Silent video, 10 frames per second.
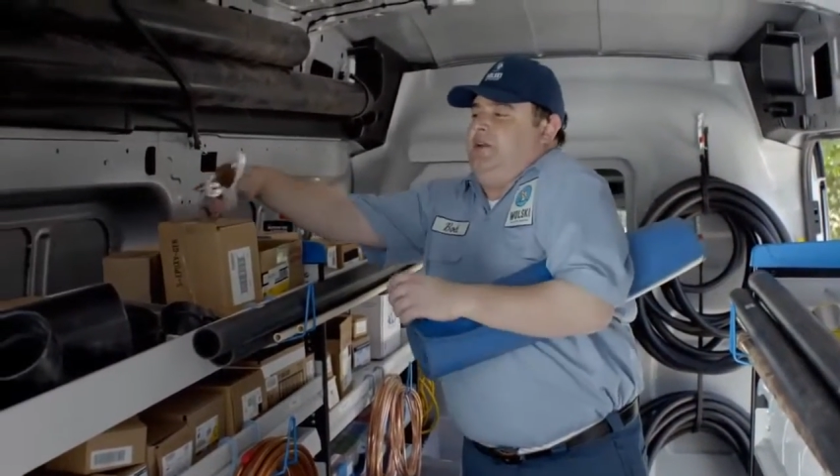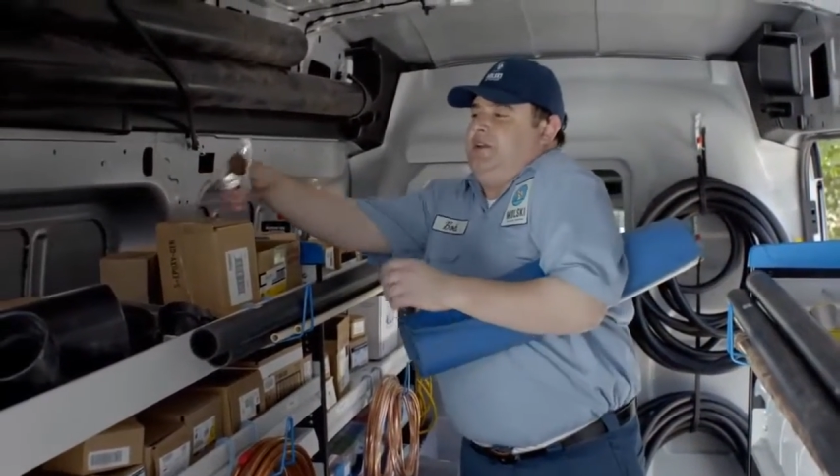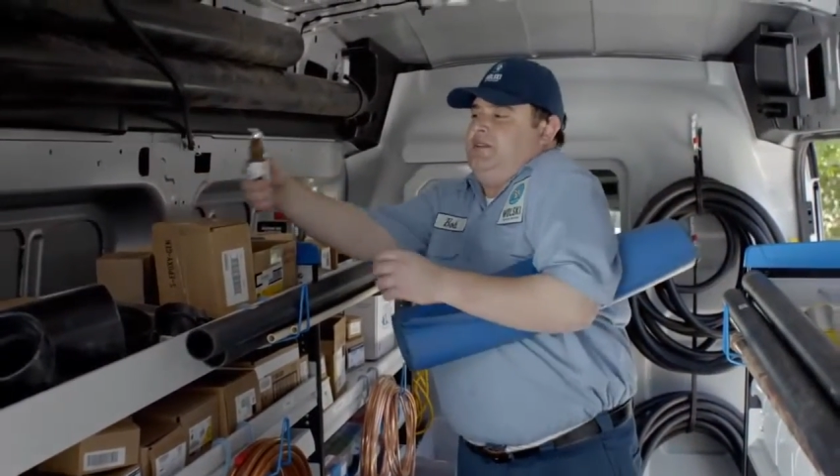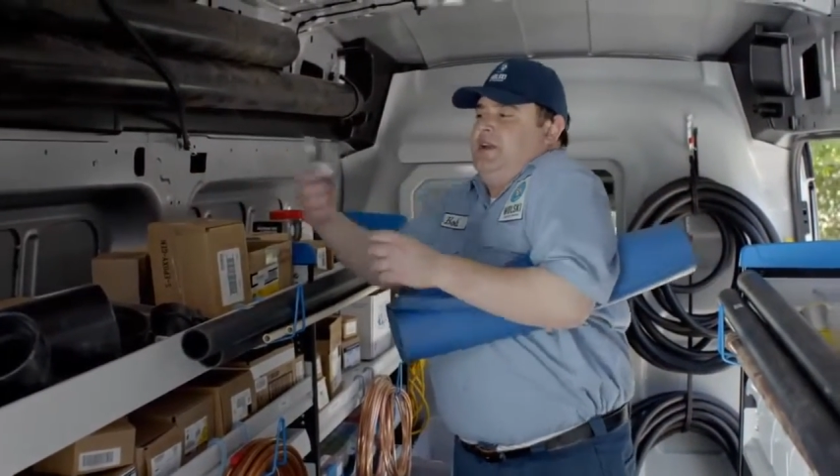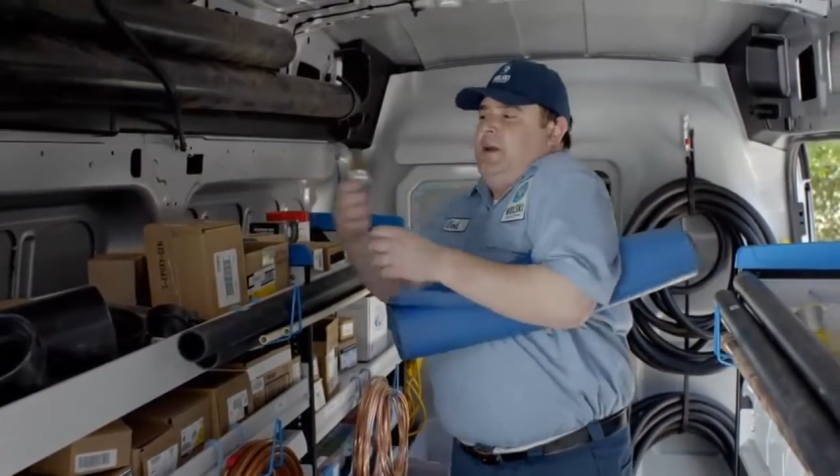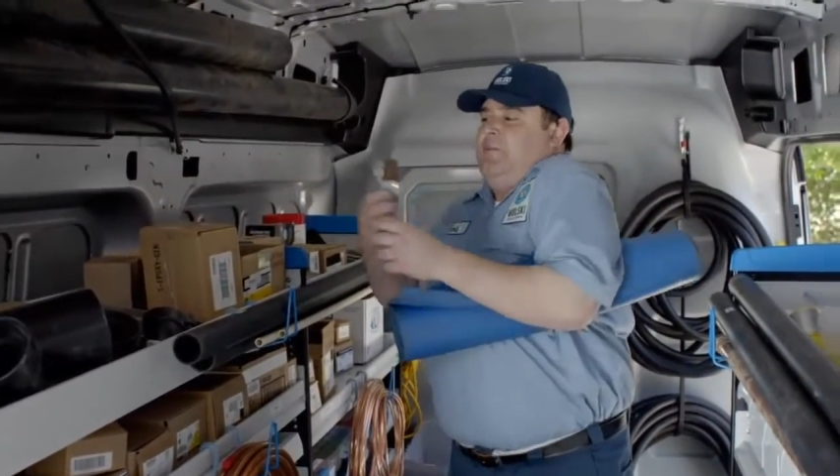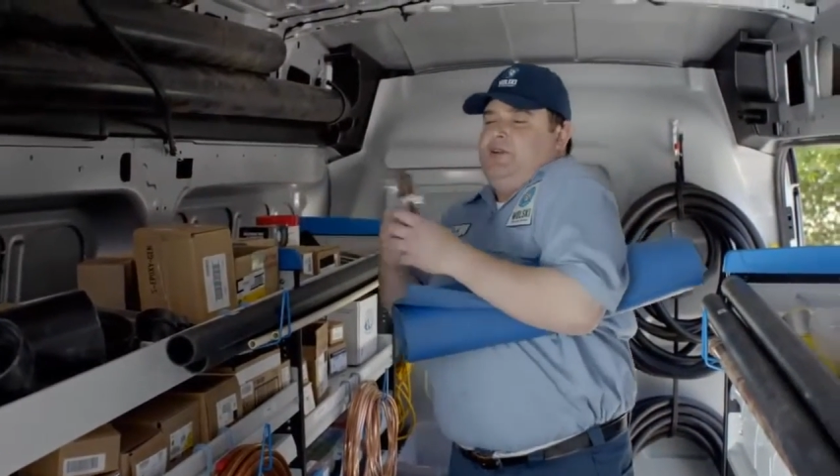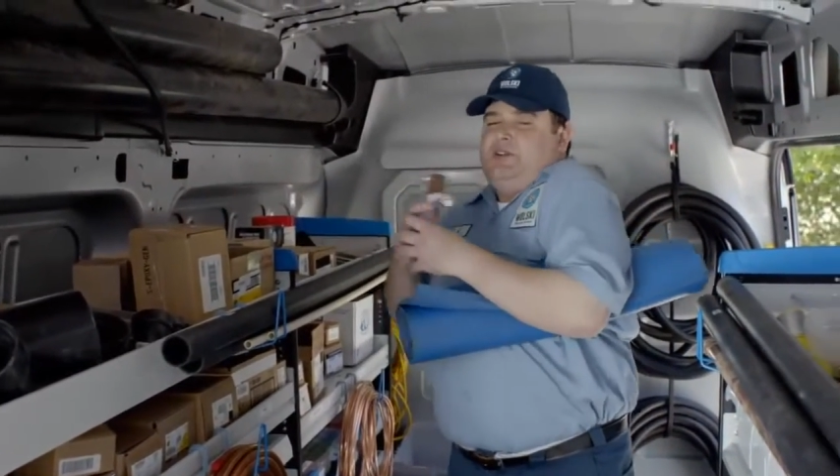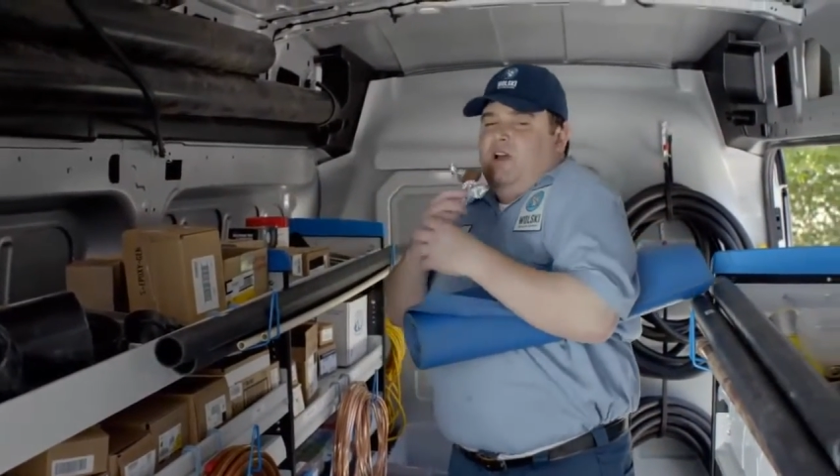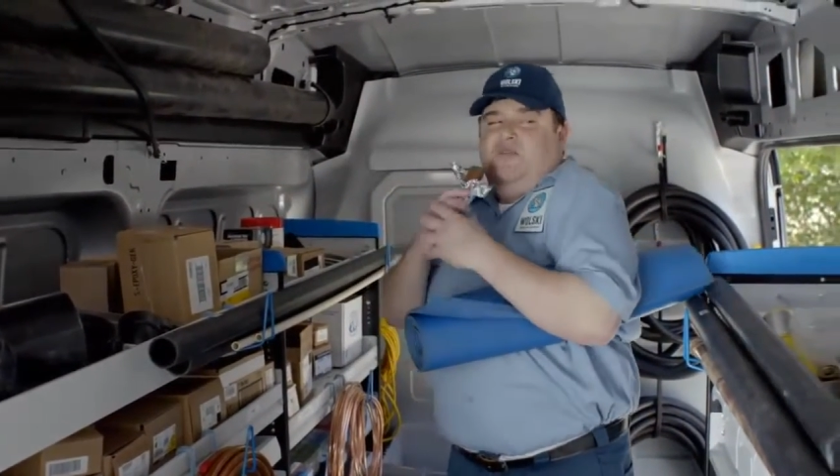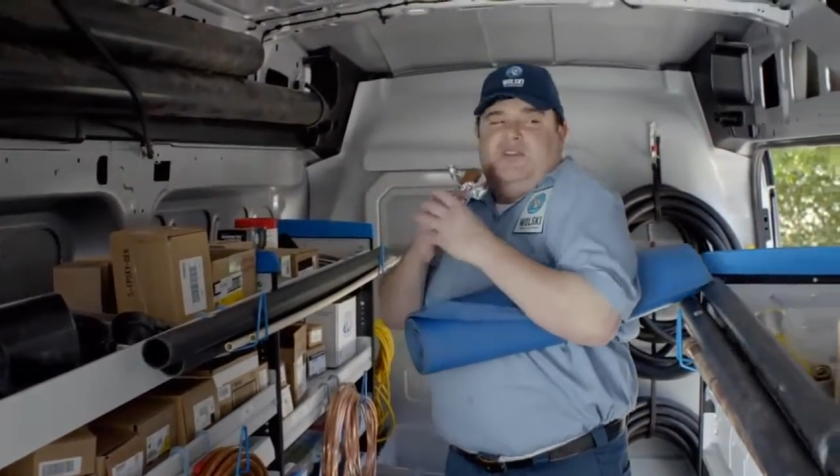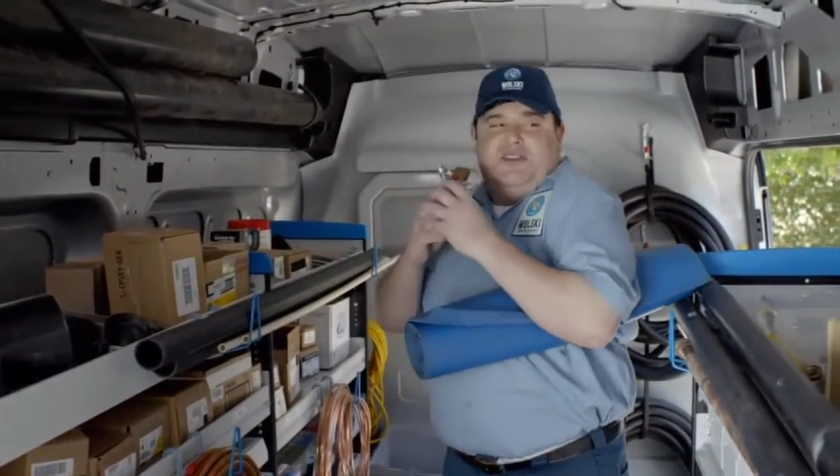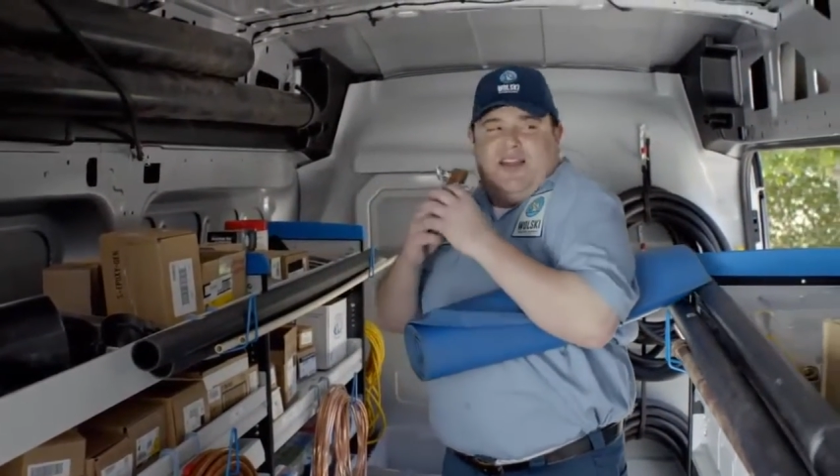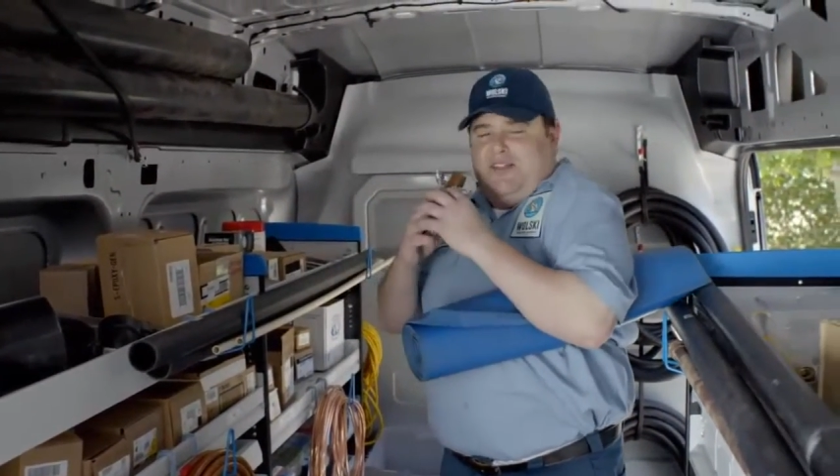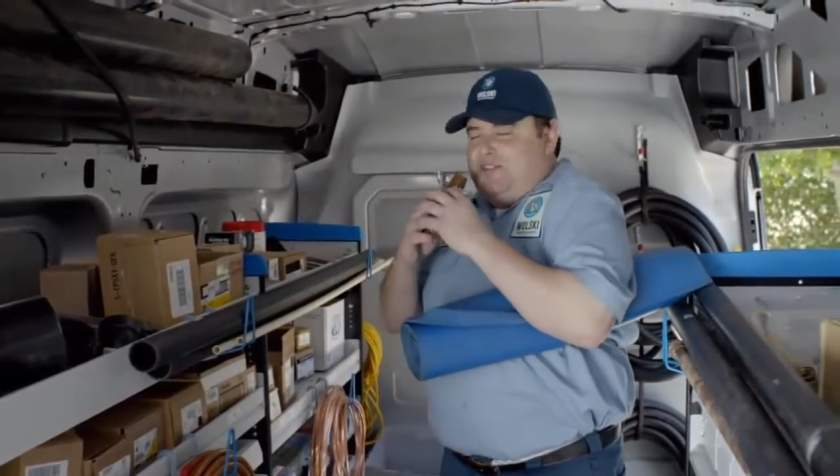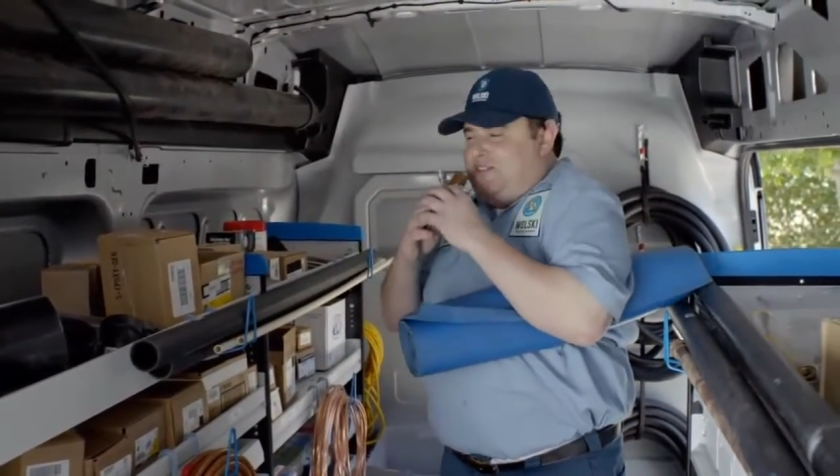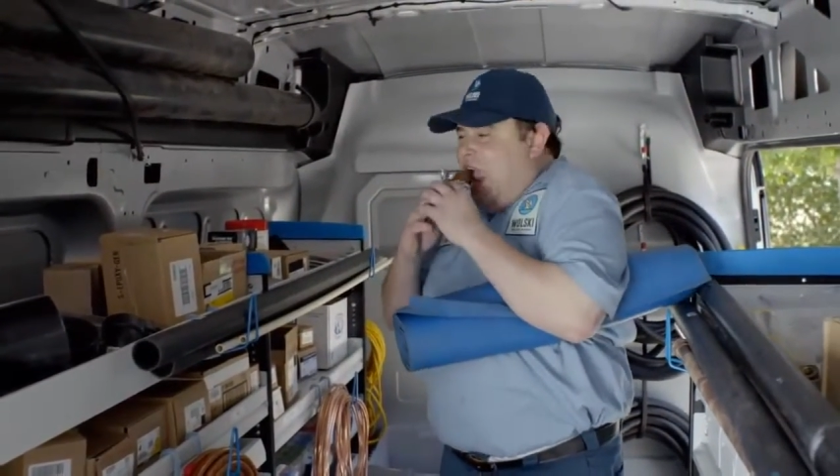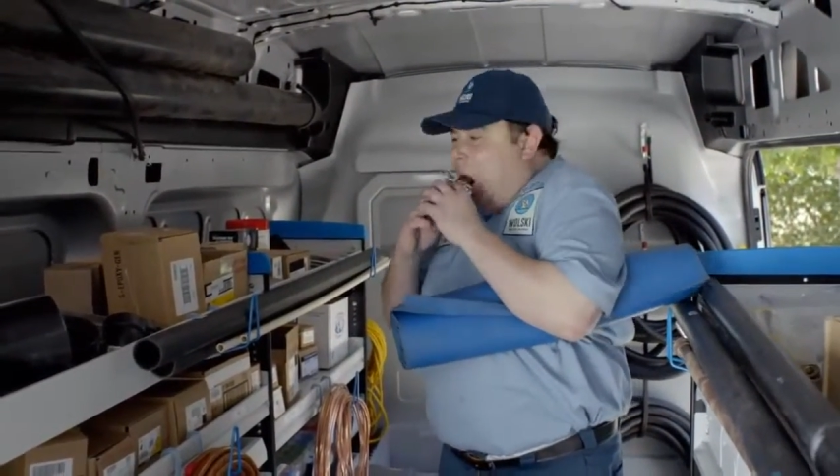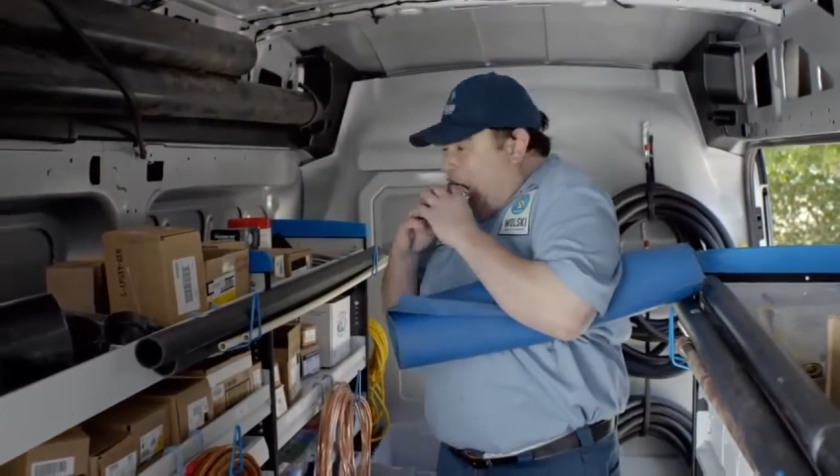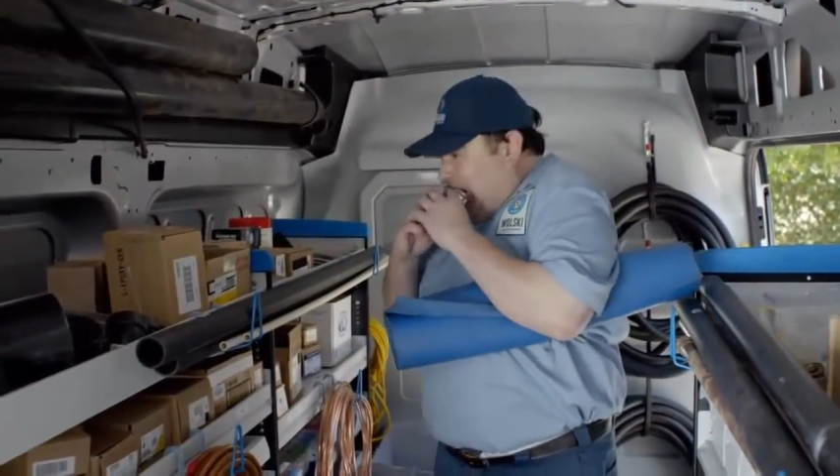because the upper shelf is not the
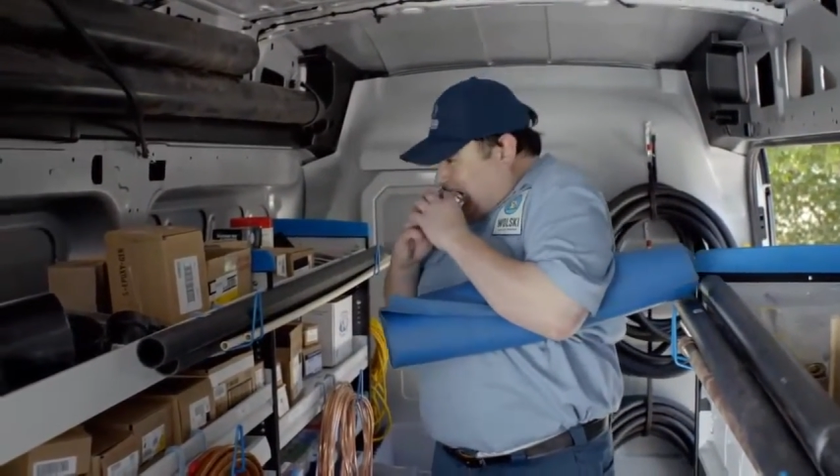same.